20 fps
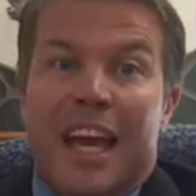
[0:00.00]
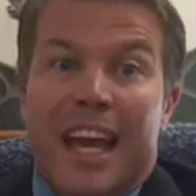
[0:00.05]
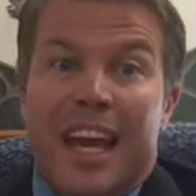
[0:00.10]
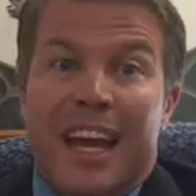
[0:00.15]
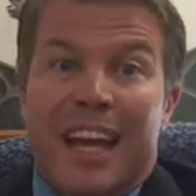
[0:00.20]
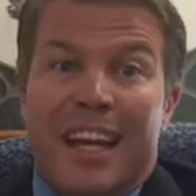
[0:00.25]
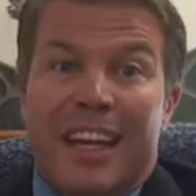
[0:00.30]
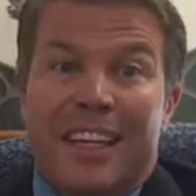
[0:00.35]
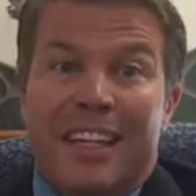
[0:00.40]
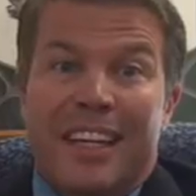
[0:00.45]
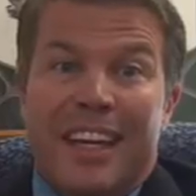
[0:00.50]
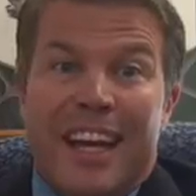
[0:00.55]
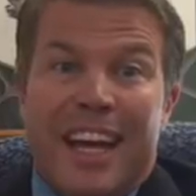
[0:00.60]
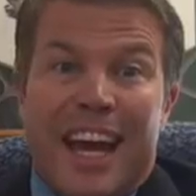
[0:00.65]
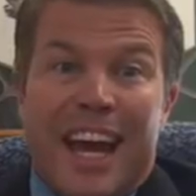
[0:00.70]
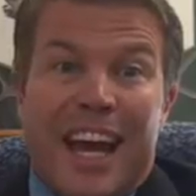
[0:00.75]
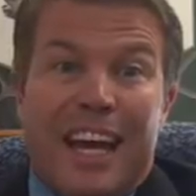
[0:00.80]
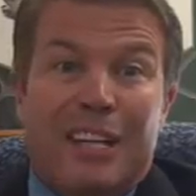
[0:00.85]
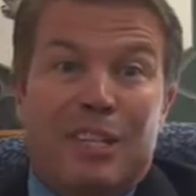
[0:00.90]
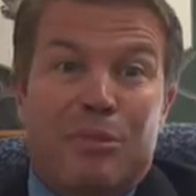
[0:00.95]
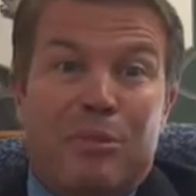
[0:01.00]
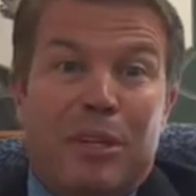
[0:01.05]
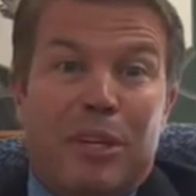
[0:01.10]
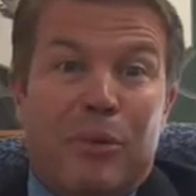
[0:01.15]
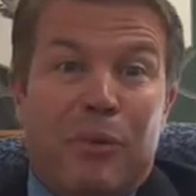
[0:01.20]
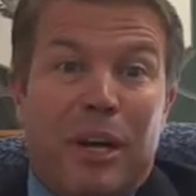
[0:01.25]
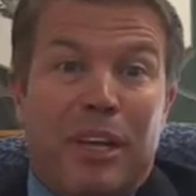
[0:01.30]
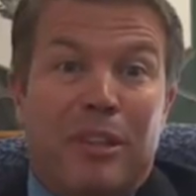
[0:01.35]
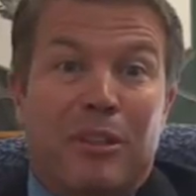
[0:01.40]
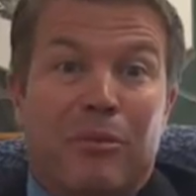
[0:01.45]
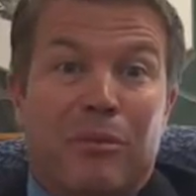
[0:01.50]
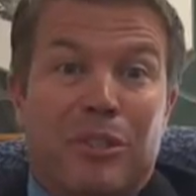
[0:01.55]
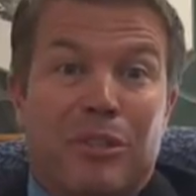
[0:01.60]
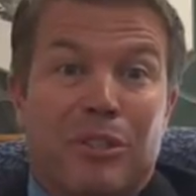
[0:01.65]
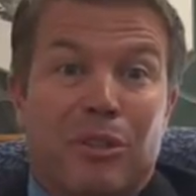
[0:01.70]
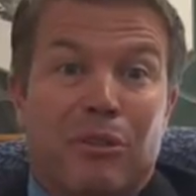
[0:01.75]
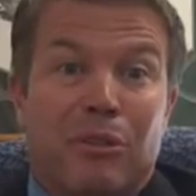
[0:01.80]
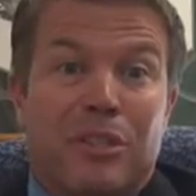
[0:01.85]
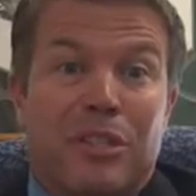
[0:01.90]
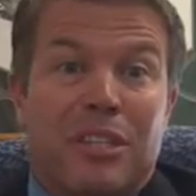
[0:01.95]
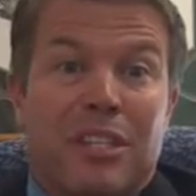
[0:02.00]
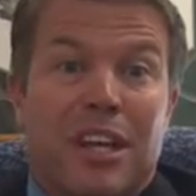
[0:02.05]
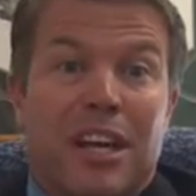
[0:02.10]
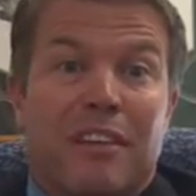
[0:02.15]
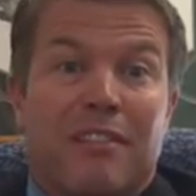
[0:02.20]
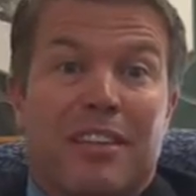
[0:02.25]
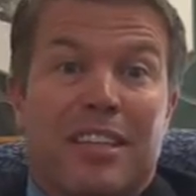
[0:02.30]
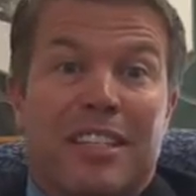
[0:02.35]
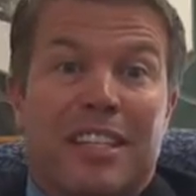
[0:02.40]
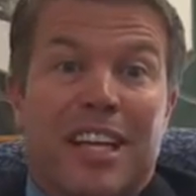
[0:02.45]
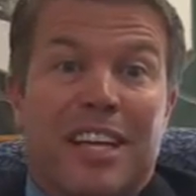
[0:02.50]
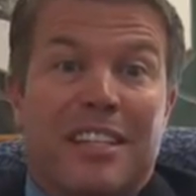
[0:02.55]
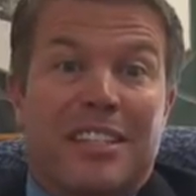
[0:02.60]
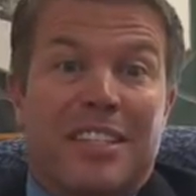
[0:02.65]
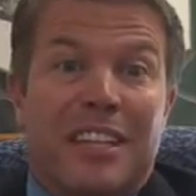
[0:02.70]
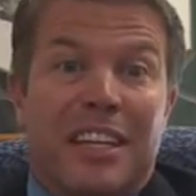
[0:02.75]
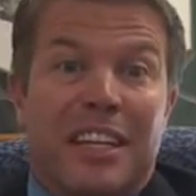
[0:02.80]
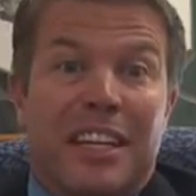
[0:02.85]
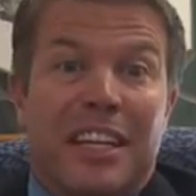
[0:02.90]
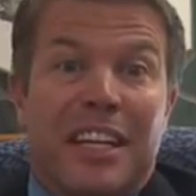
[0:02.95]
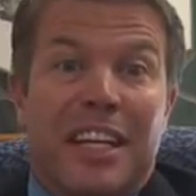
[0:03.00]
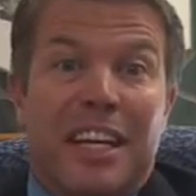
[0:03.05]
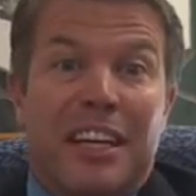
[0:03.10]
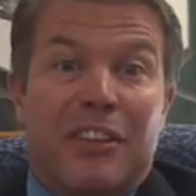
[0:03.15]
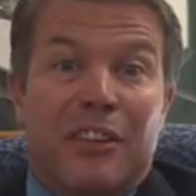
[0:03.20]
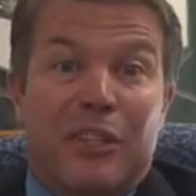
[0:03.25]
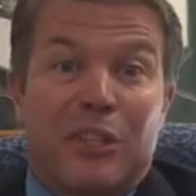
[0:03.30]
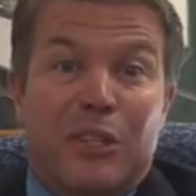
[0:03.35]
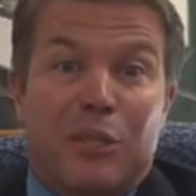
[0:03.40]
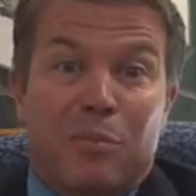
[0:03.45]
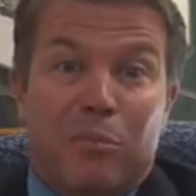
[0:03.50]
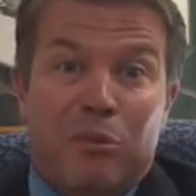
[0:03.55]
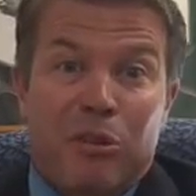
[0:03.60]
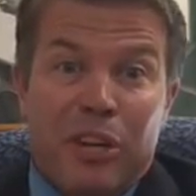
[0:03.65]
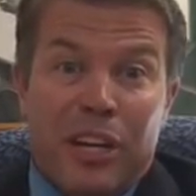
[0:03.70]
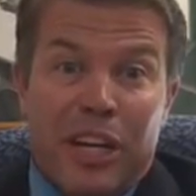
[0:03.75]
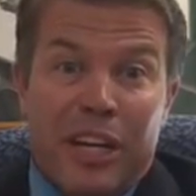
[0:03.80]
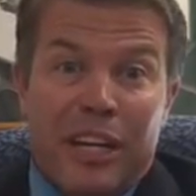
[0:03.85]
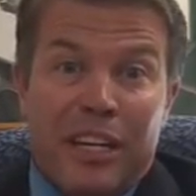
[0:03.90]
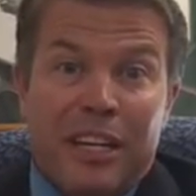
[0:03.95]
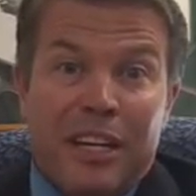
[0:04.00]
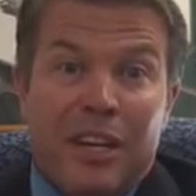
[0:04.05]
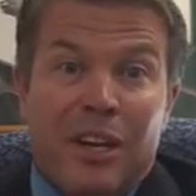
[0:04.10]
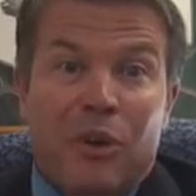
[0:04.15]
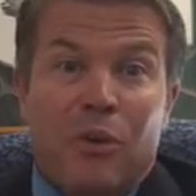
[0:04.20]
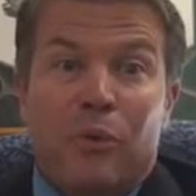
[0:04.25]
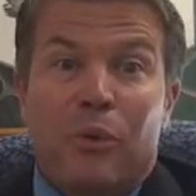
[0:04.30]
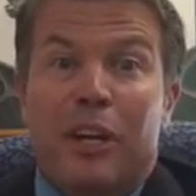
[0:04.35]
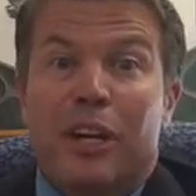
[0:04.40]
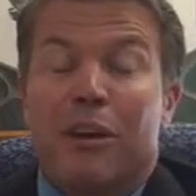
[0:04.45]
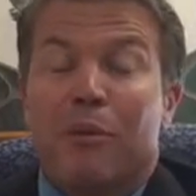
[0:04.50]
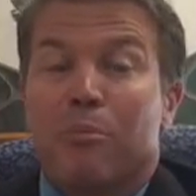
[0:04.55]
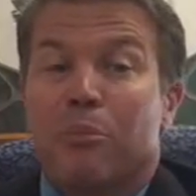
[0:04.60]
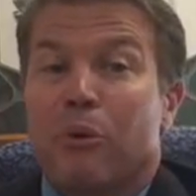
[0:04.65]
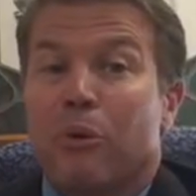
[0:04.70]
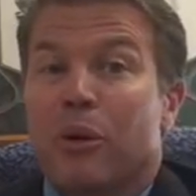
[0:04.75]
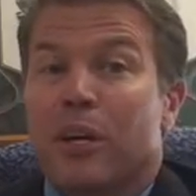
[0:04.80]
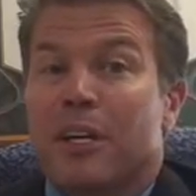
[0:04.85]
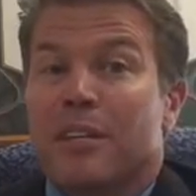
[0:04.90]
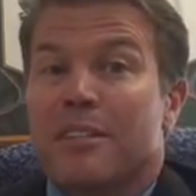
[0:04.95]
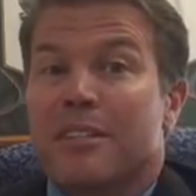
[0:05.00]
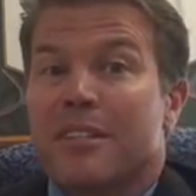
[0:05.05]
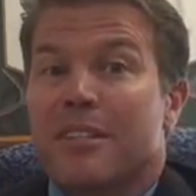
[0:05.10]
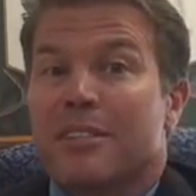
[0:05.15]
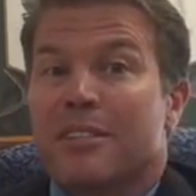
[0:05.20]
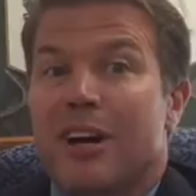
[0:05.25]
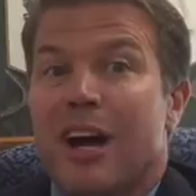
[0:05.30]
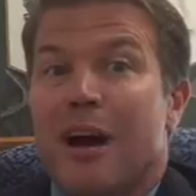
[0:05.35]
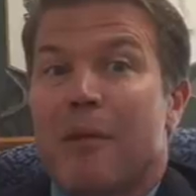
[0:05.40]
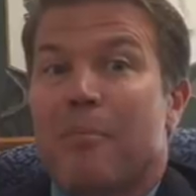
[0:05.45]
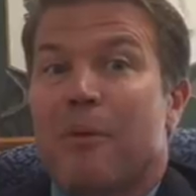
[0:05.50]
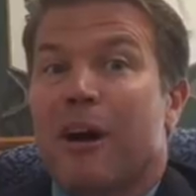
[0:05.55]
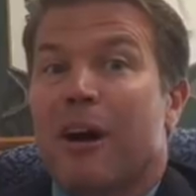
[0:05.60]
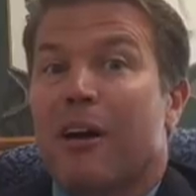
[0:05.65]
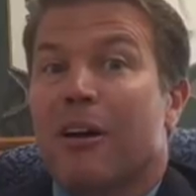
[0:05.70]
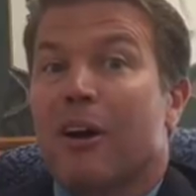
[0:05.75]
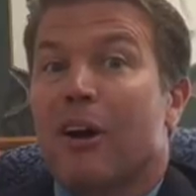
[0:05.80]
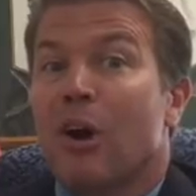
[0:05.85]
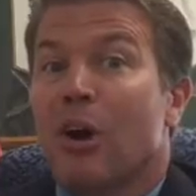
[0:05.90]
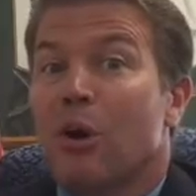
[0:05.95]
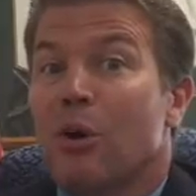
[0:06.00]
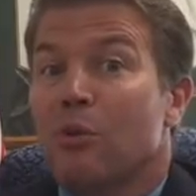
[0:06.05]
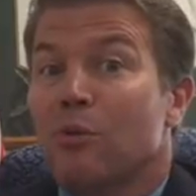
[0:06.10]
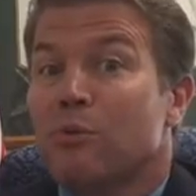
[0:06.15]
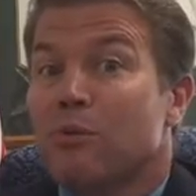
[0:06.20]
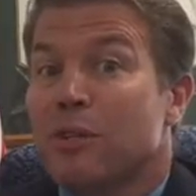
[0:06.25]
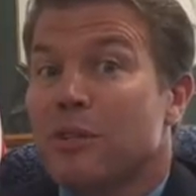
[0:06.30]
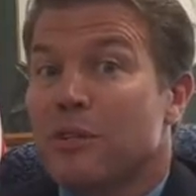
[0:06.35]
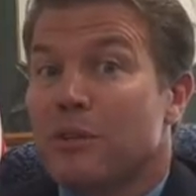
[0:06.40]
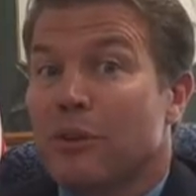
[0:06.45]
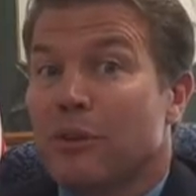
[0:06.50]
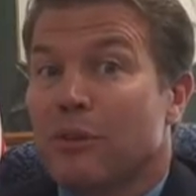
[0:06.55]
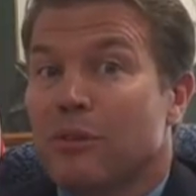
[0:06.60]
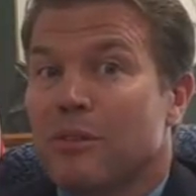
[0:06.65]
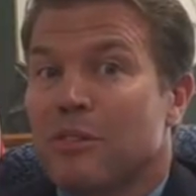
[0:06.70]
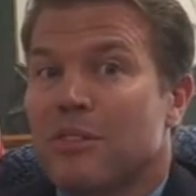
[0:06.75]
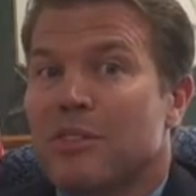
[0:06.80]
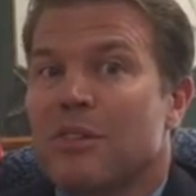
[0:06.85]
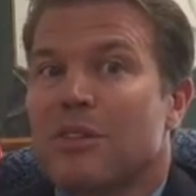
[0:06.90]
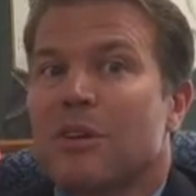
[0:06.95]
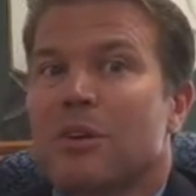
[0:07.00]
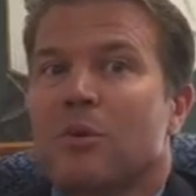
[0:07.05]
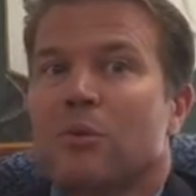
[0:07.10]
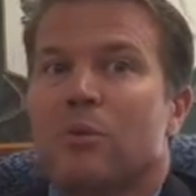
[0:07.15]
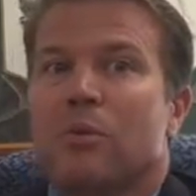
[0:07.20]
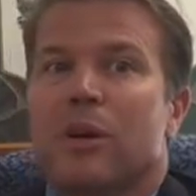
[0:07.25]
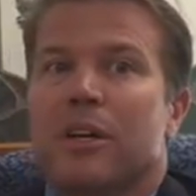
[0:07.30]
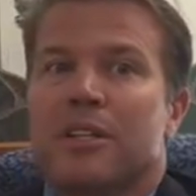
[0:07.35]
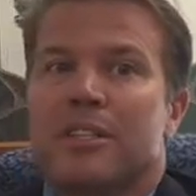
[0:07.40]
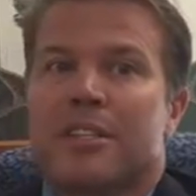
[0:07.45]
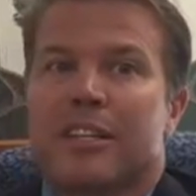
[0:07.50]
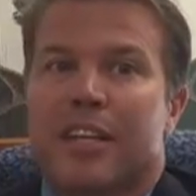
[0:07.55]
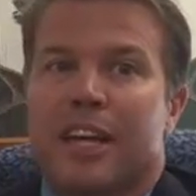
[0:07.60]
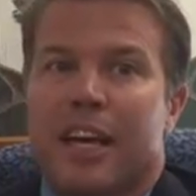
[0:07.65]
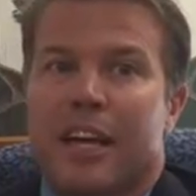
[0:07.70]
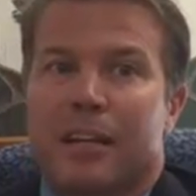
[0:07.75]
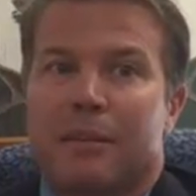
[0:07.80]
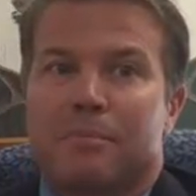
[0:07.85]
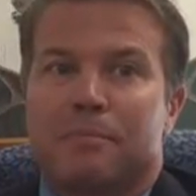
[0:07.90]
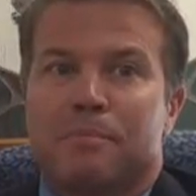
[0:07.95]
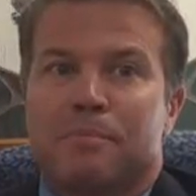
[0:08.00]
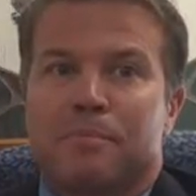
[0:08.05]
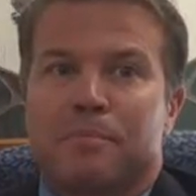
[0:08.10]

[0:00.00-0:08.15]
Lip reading: And as we await the results of the testing in the spring, we are poised to top our own results once again.